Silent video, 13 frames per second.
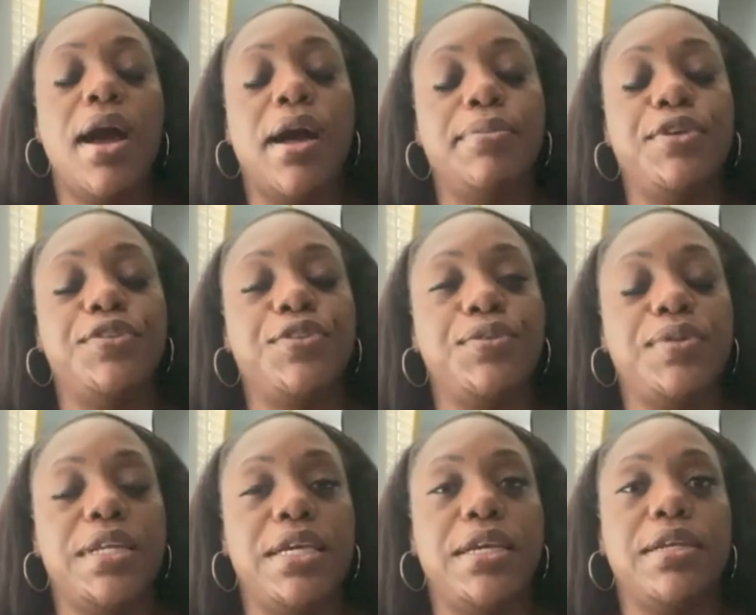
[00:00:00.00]
You do
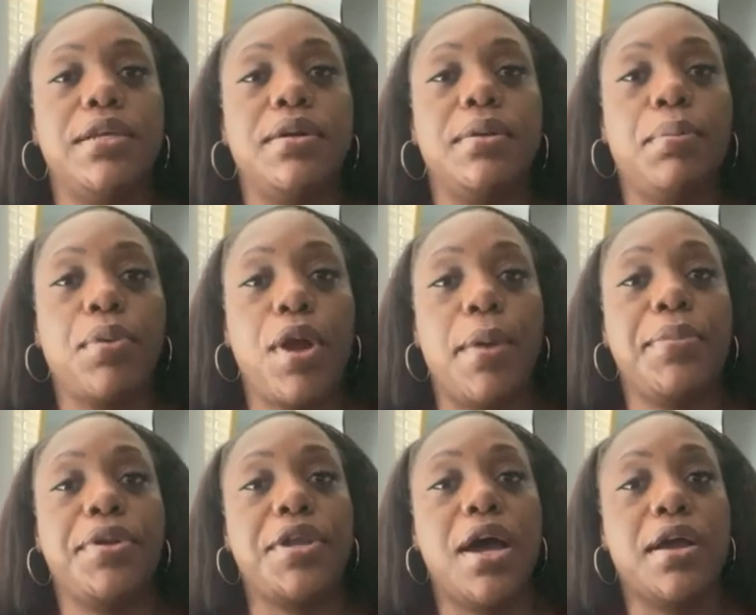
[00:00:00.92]
need
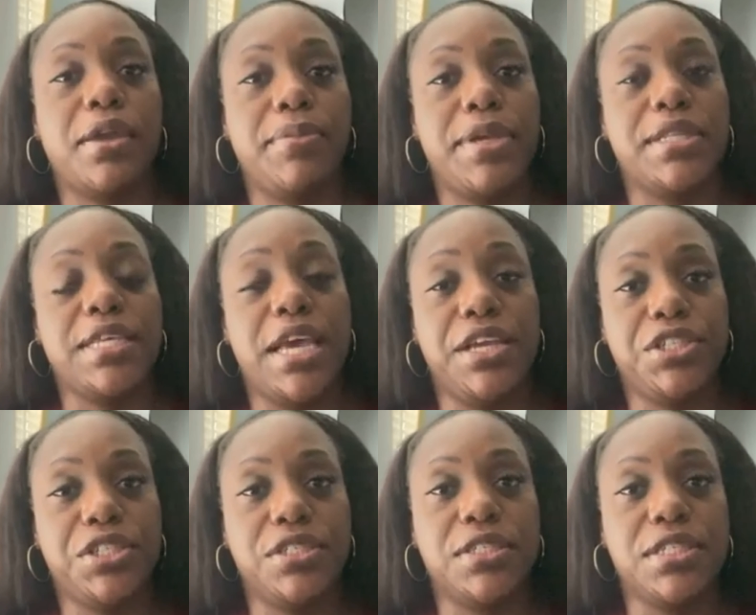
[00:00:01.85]
proper
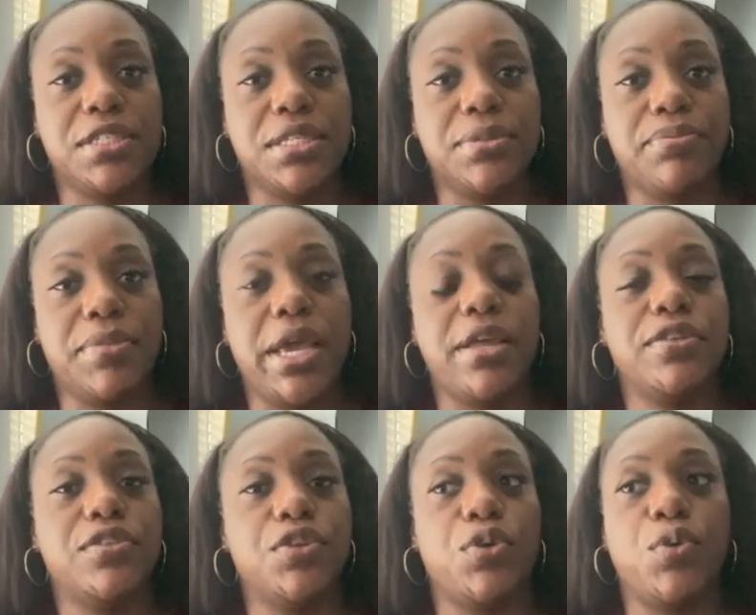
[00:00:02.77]
documentation to submit.
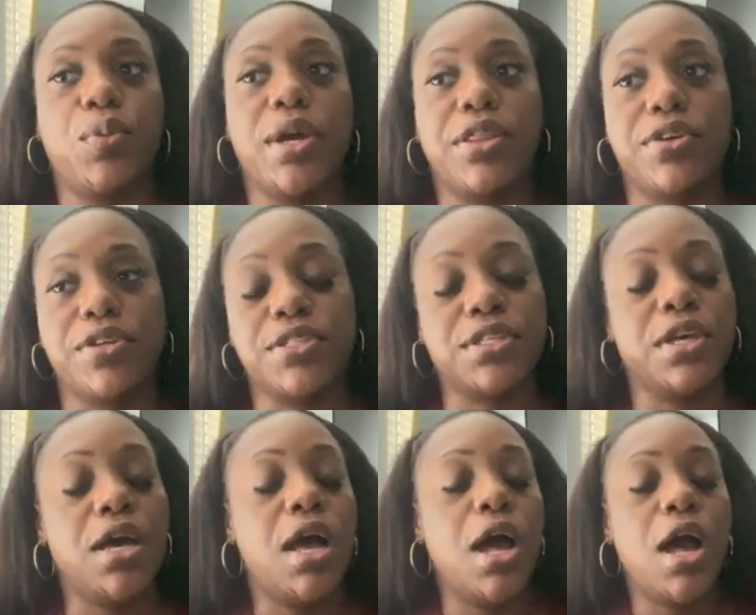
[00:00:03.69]
So whether it's
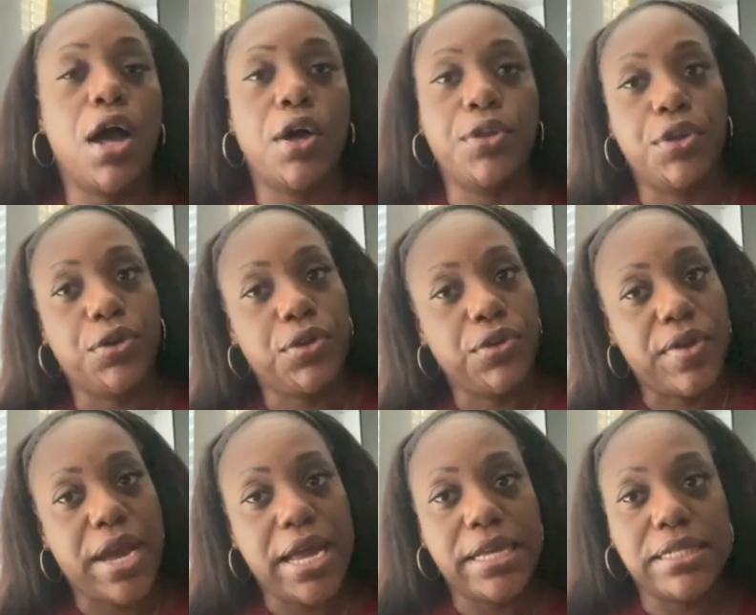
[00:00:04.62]
a
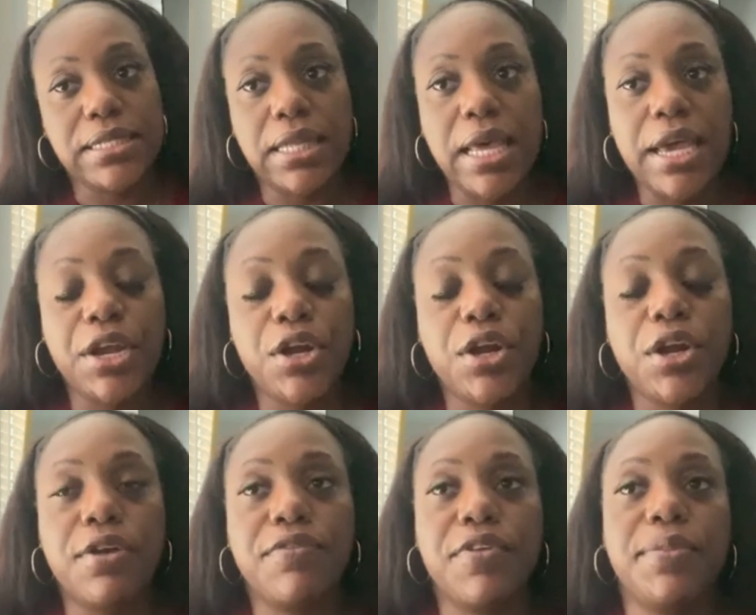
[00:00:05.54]
notarized
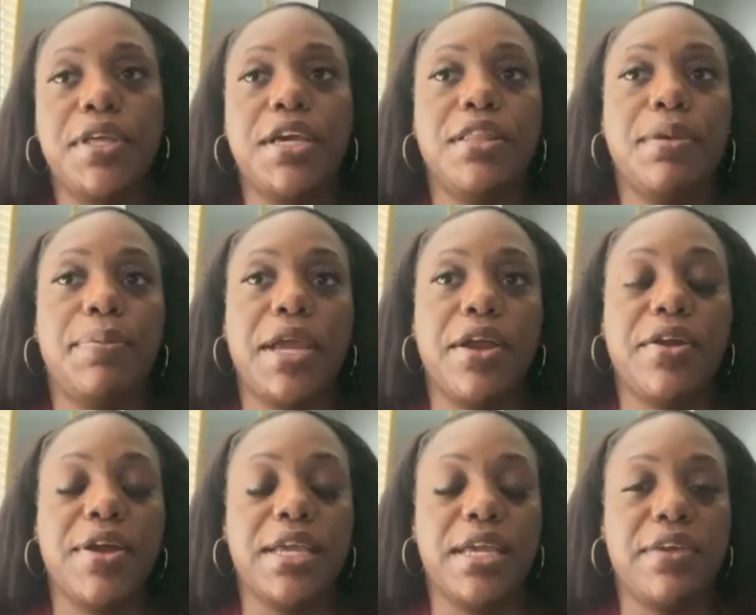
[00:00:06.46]
letter from the other
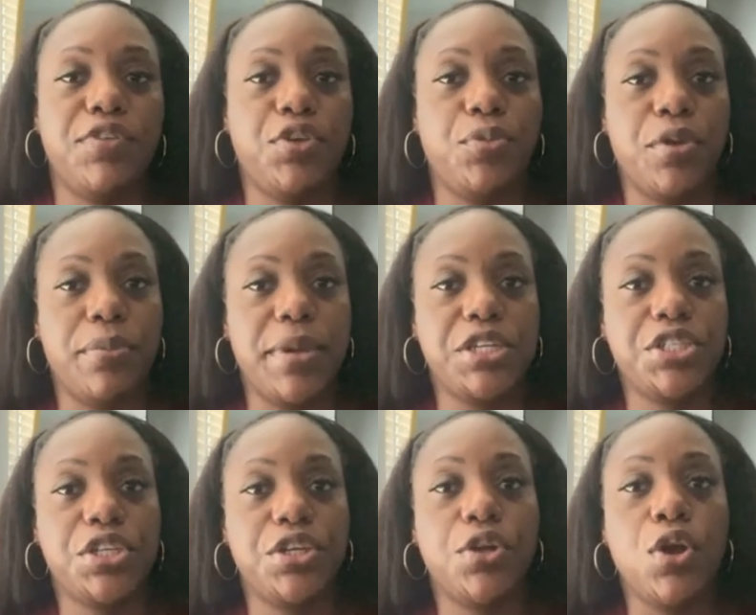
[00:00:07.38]
parent giving you
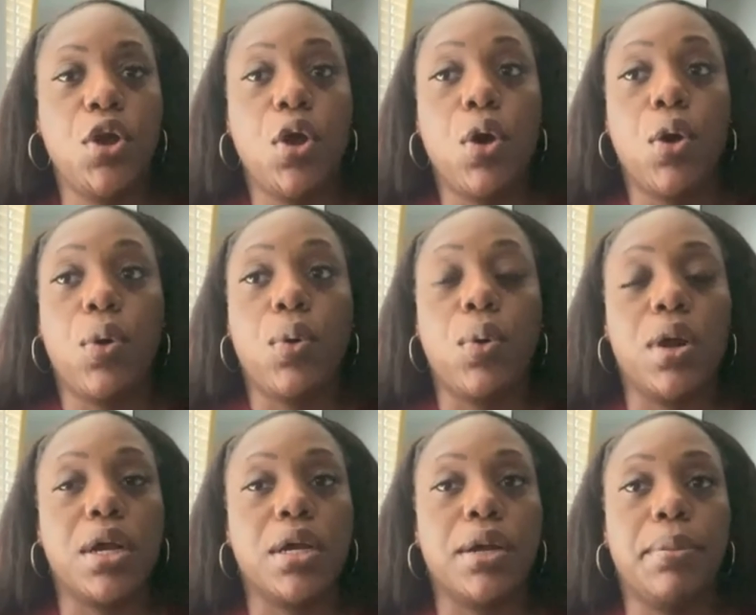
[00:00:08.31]
permission,
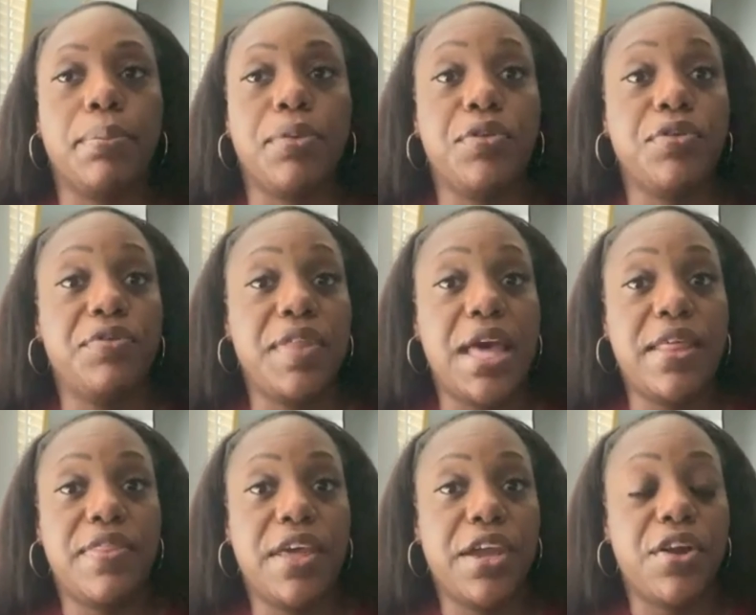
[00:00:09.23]
or proof
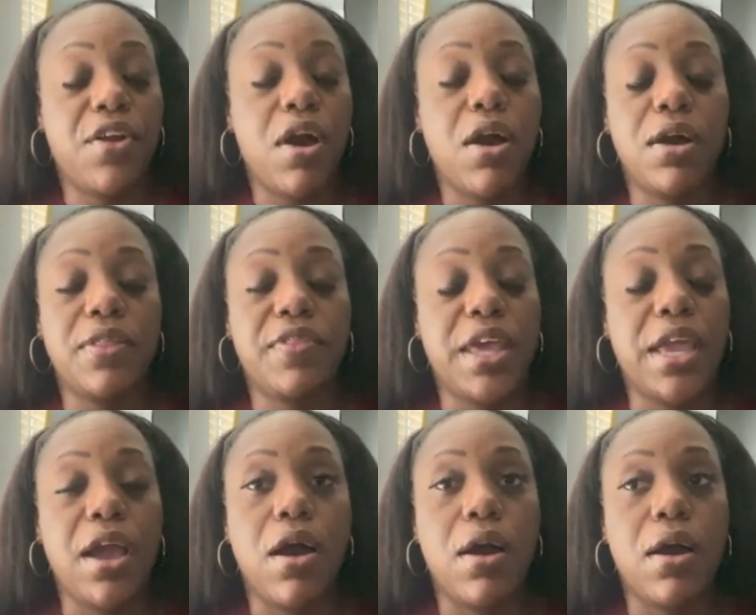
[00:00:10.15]
that
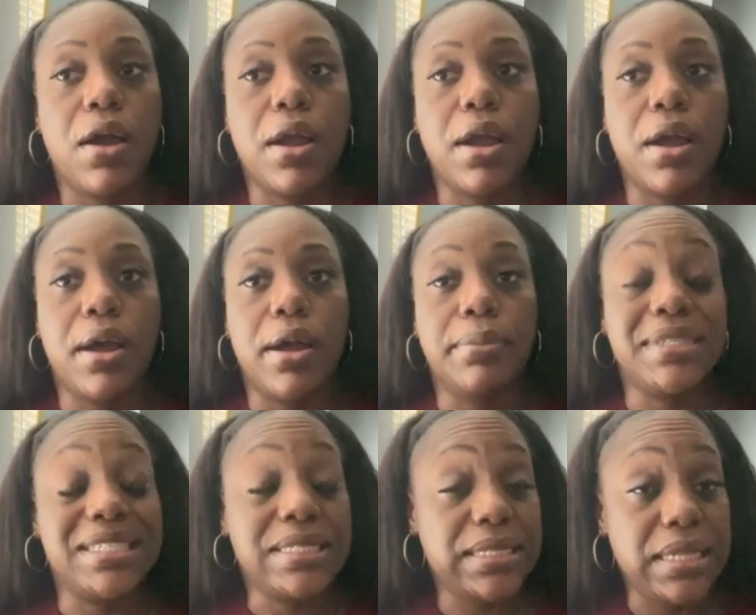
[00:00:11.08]
they are
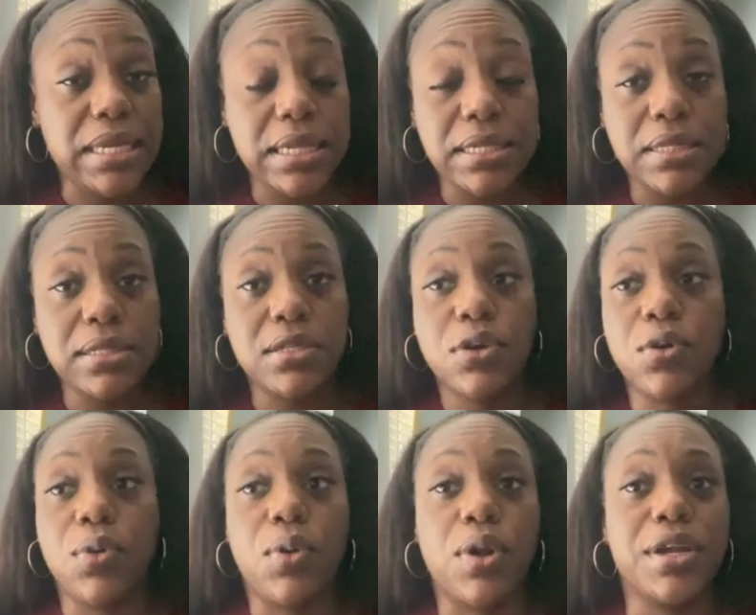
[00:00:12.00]
deceased
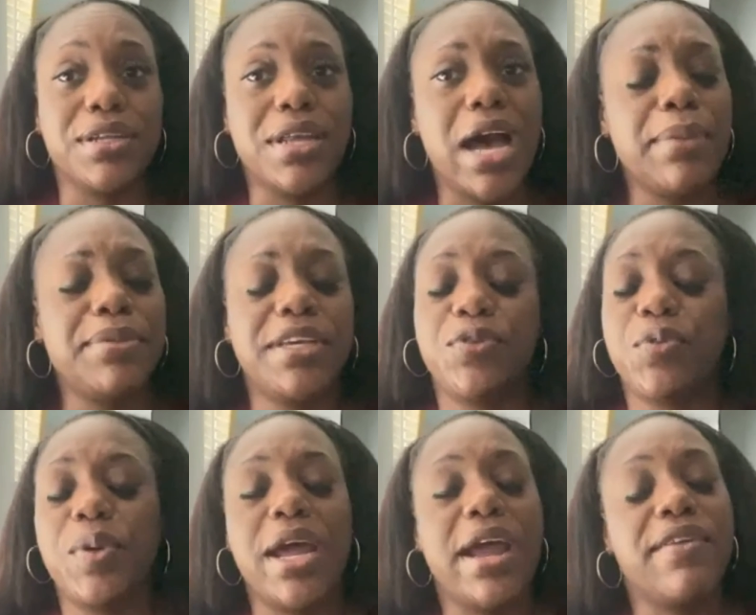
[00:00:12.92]
or adopted,
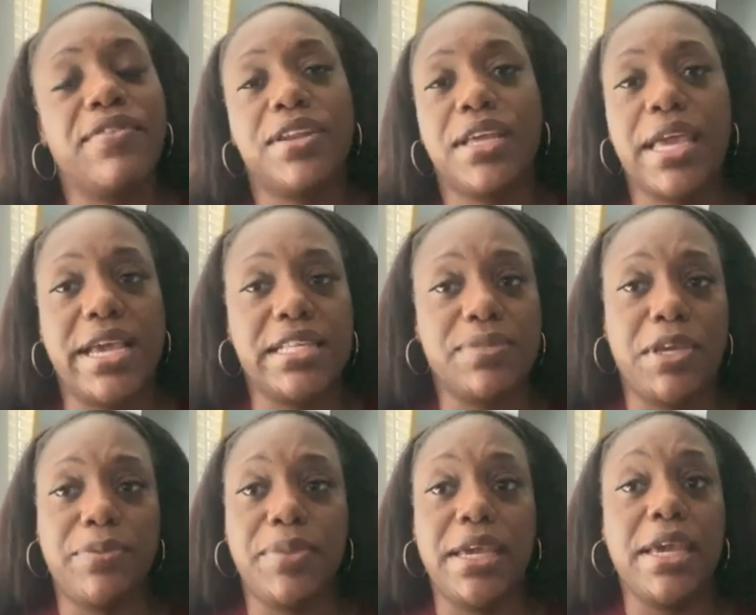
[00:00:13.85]
whatever the case
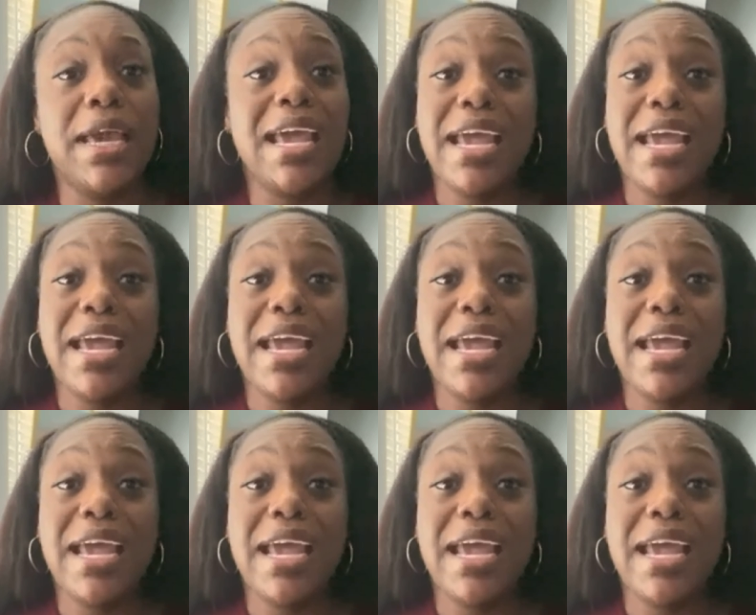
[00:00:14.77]
may be.